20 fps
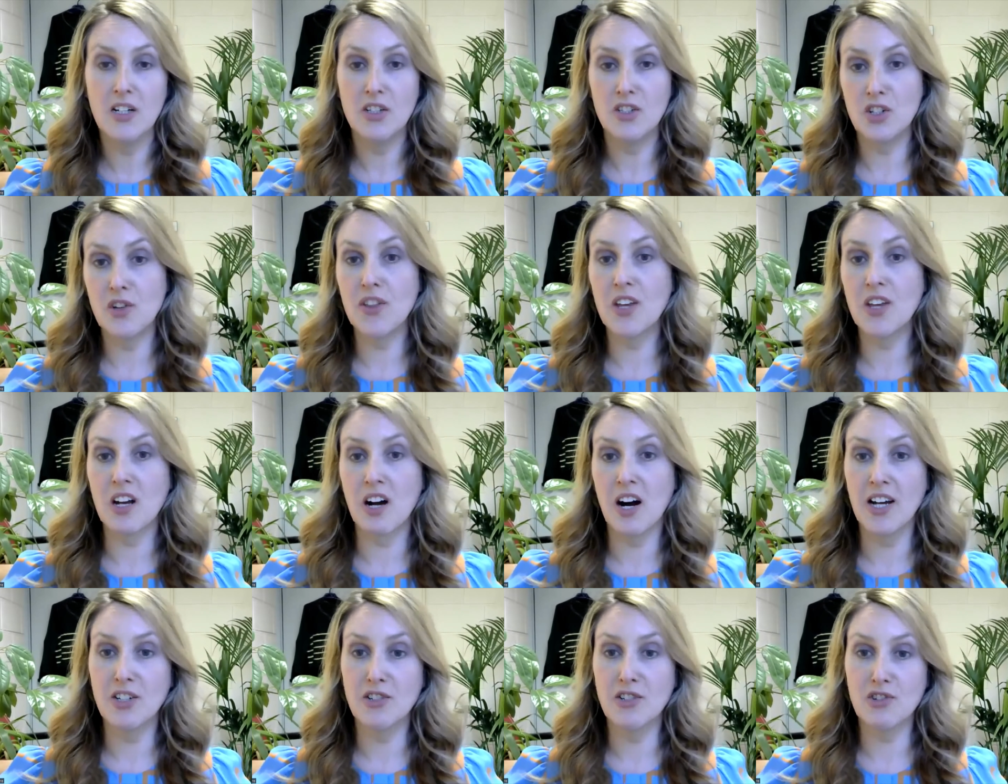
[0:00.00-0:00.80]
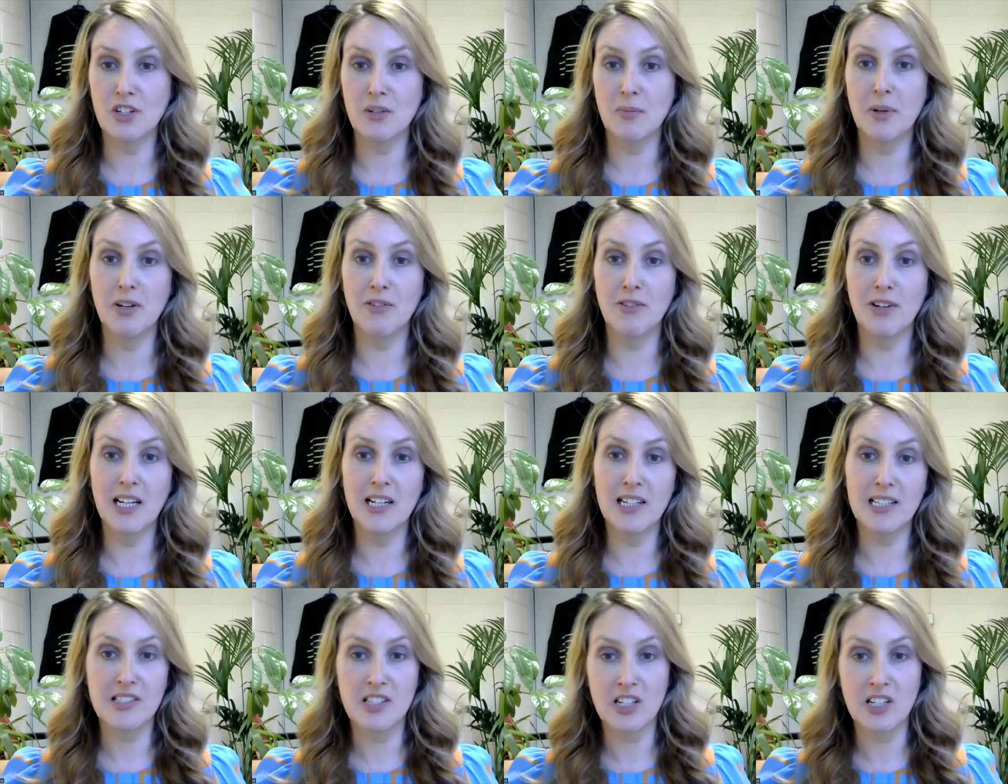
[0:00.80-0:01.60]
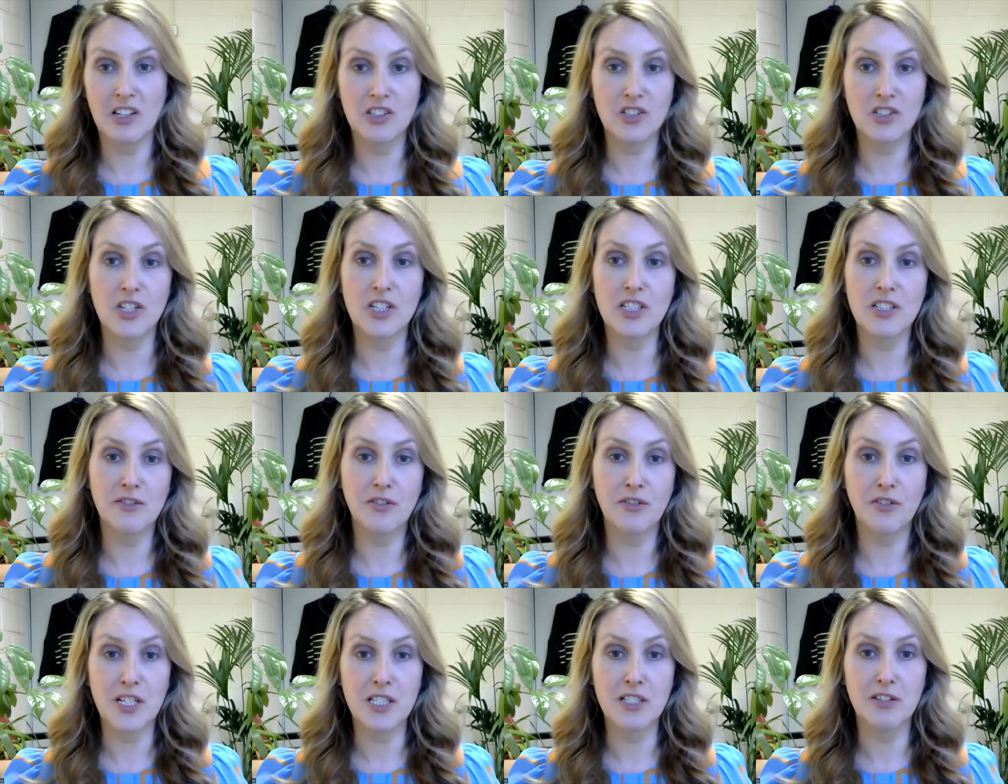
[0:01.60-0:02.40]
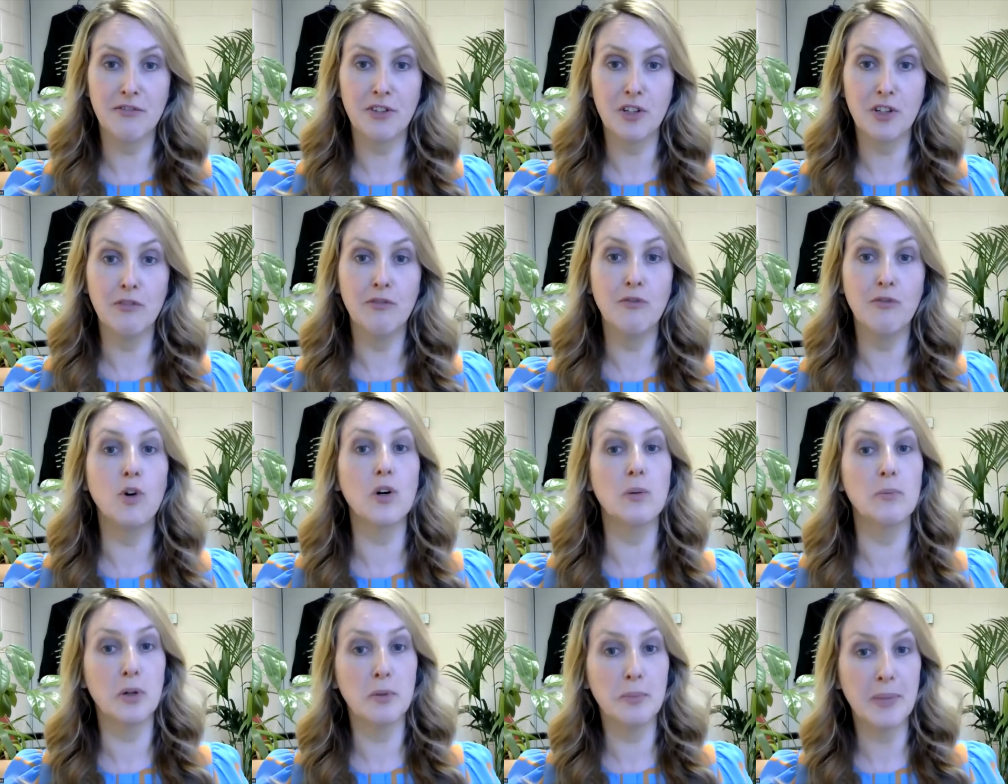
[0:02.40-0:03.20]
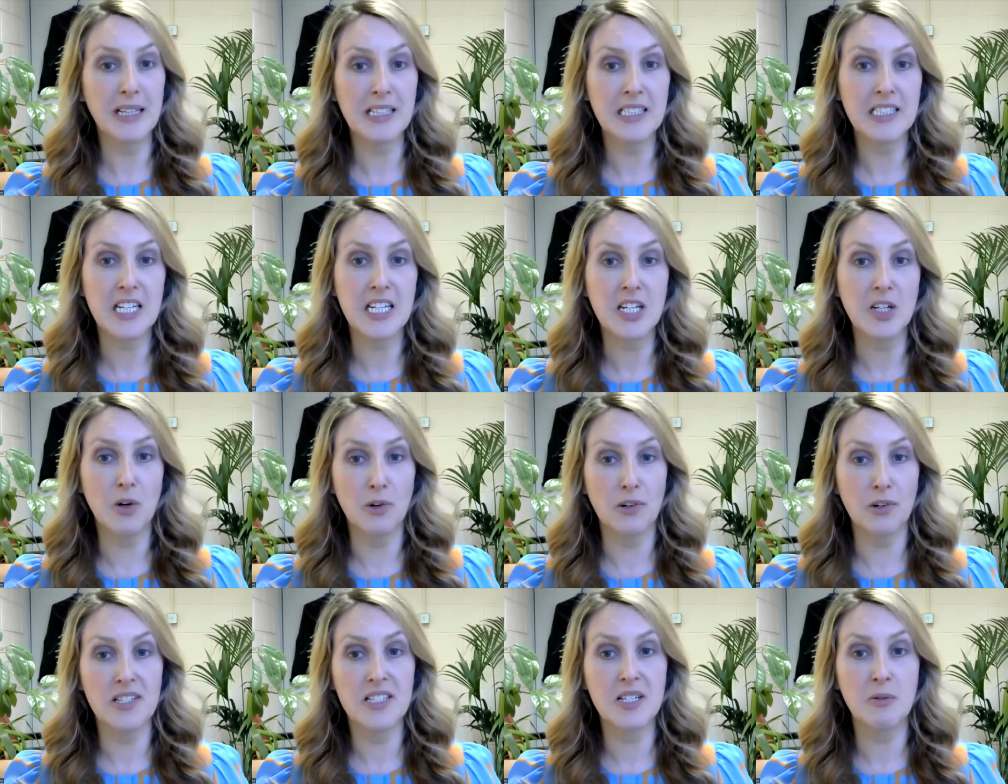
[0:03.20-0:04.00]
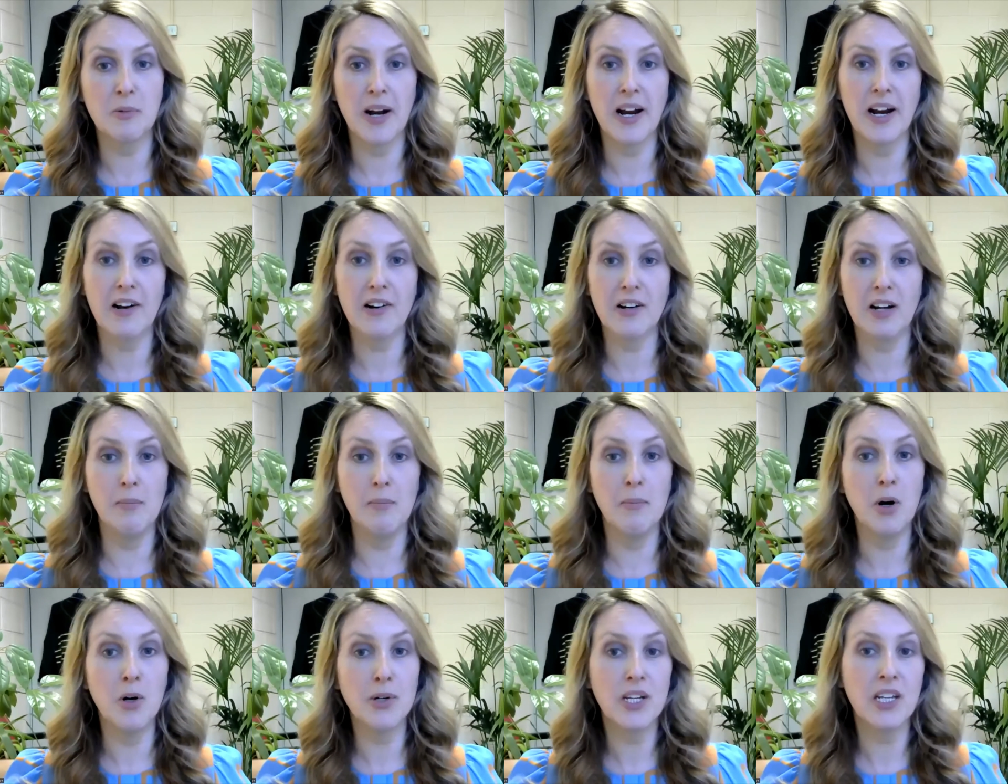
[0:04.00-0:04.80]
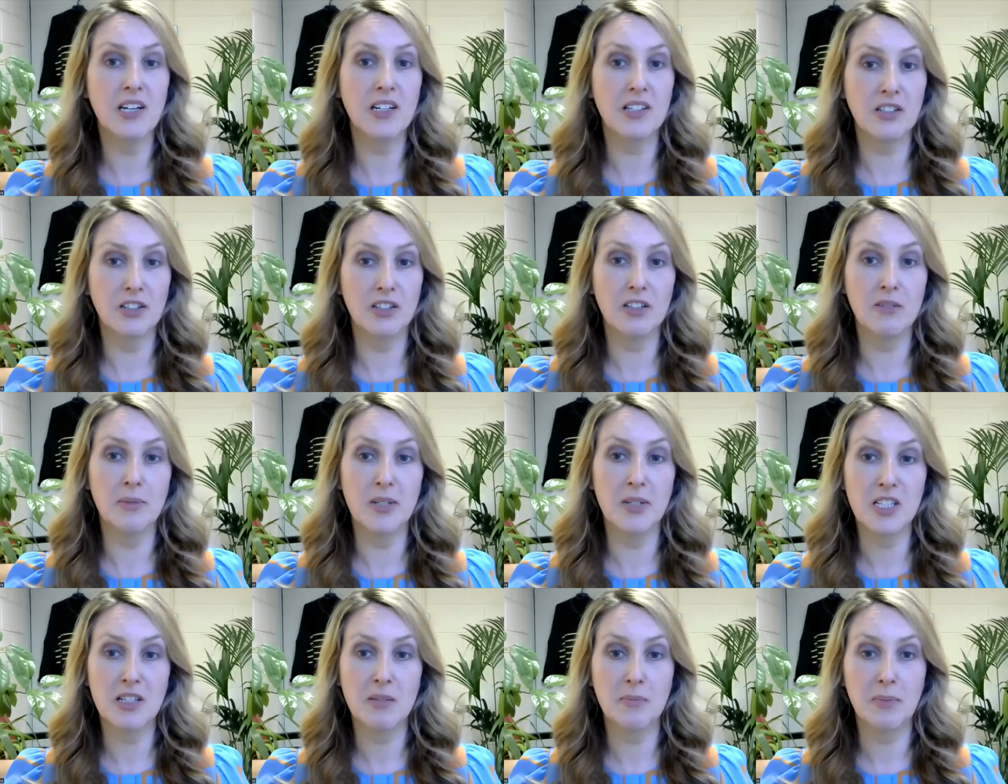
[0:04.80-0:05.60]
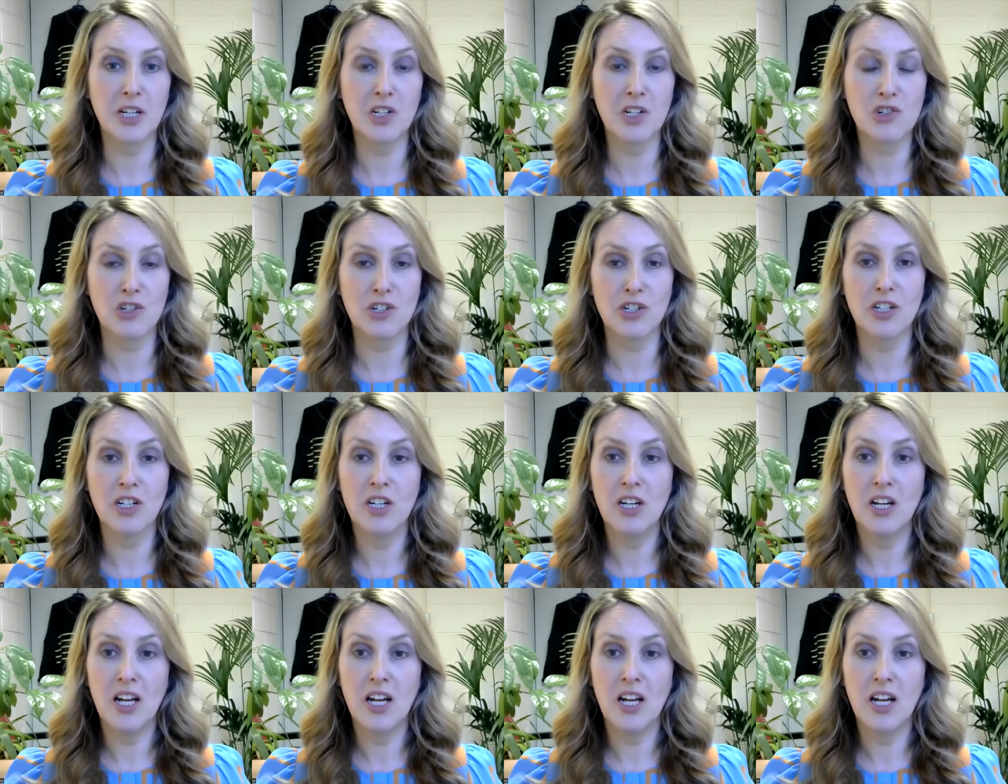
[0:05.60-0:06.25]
do you think hydrogen could be a realistic alternative to fossil fuel for mobility, or is it where ammonia could come into the picture